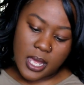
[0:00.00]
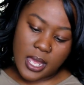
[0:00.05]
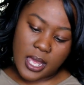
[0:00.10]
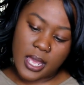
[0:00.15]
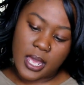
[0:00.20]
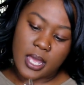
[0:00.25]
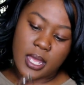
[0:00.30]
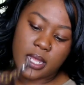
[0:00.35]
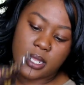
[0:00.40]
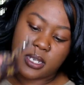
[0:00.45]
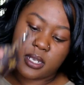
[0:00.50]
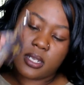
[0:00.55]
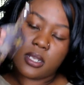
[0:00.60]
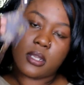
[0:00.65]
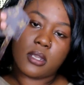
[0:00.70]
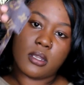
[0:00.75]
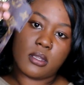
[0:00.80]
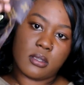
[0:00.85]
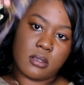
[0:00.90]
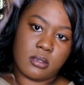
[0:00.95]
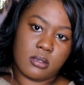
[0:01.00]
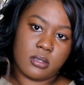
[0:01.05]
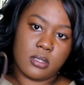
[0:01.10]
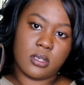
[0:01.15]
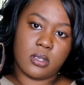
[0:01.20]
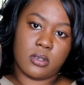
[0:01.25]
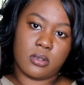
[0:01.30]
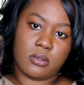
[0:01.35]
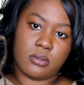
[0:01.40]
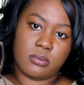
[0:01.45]
and you
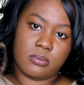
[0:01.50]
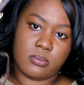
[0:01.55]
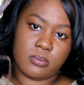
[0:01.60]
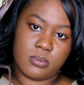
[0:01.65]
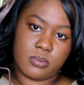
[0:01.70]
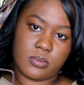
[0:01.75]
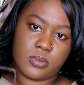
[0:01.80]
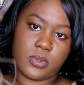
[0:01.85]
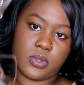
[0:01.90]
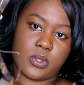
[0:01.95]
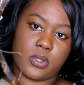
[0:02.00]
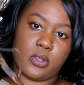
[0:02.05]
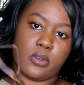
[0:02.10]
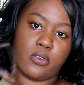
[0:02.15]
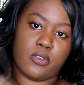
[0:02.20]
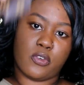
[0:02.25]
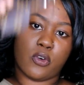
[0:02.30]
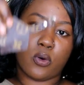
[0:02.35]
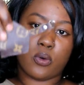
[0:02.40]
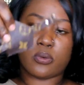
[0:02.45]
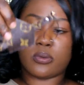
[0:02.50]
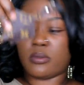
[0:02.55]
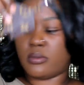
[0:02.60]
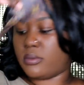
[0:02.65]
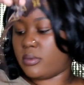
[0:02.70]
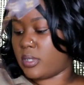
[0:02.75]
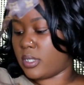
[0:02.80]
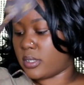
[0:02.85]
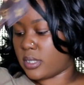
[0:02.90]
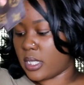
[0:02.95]
know, the phone,
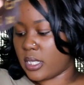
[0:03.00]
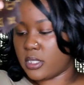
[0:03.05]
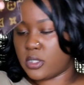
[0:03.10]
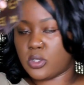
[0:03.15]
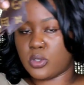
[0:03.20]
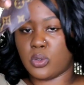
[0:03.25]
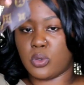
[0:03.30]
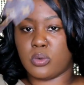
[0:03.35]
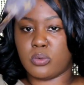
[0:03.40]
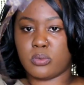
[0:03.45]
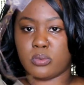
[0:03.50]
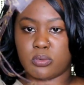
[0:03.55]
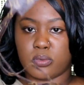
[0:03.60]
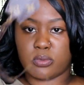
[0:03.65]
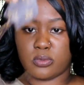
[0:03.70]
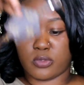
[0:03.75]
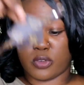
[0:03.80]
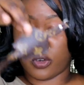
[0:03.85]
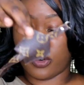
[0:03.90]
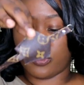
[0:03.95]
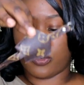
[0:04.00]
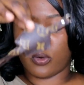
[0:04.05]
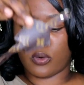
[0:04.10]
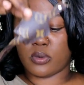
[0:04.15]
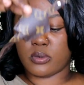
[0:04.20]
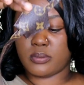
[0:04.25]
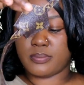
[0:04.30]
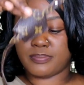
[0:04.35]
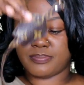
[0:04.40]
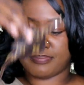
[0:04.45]
the thing to for the
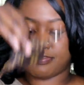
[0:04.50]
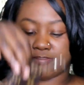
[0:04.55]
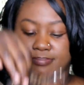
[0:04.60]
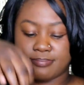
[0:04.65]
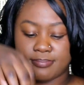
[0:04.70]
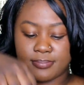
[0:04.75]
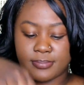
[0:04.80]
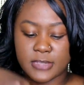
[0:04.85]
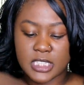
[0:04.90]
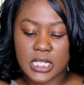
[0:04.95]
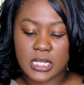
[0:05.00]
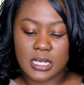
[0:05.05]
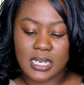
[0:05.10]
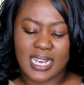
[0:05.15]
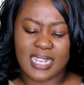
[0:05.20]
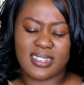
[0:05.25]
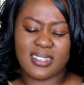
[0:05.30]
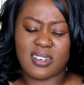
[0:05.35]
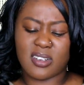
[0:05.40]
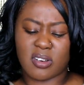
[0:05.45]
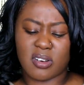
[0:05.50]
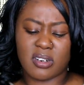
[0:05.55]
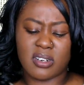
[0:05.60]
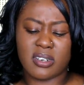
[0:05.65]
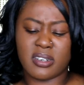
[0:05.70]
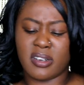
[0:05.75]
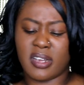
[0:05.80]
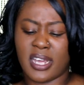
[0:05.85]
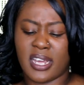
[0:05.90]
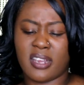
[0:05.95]
phone. I think they call it
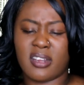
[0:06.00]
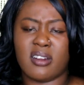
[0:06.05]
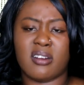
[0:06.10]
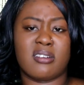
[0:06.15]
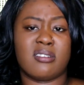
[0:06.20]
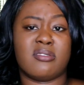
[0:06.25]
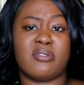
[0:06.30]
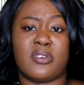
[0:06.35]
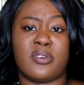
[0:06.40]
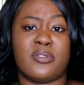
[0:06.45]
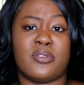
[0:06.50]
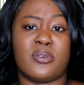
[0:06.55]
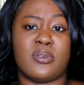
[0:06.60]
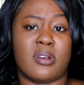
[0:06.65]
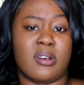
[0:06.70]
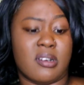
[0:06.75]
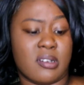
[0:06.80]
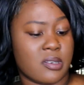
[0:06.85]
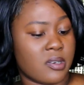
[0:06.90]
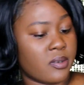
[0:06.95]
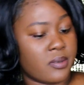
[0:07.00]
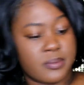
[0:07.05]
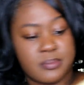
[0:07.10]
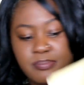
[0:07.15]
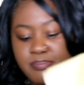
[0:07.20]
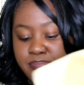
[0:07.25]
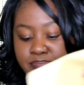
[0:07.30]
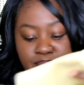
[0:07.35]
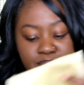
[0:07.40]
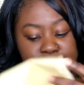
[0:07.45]
the hanger for the phone, I don't know,
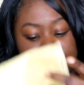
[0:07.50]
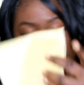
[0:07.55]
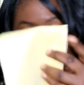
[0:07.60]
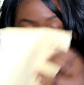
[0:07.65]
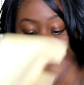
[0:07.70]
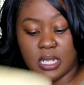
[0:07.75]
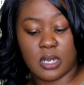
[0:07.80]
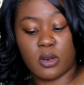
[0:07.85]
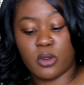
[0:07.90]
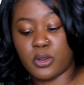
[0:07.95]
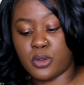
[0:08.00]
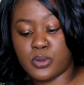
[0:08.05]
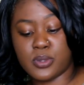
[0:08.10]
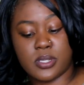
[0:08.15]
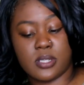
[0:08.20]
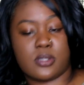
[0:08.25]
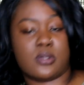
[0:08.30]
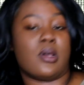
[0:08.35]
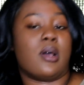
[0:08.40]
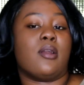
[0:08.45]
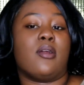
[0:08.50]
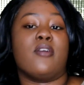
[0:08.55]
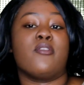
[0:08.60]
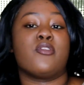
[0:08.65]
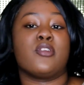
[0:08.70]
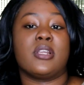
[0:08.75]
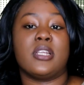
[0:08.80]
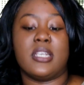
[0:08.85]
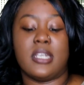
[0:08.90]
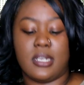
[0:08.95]
because I don't use it, so I don't
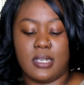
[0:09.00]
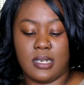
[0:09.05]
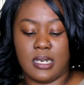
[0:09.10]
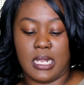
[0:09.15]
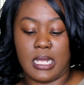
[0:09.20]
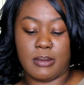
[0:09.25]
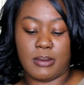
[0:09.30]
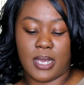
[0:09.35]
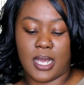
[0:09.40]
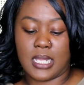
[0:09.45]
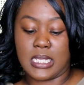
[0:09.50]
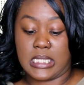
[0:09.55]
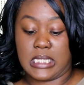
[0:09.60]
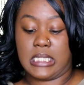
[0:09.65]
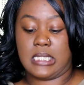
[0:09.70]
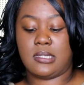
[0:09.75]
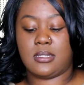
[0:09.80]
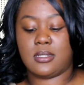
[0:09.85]
really need the name, guys,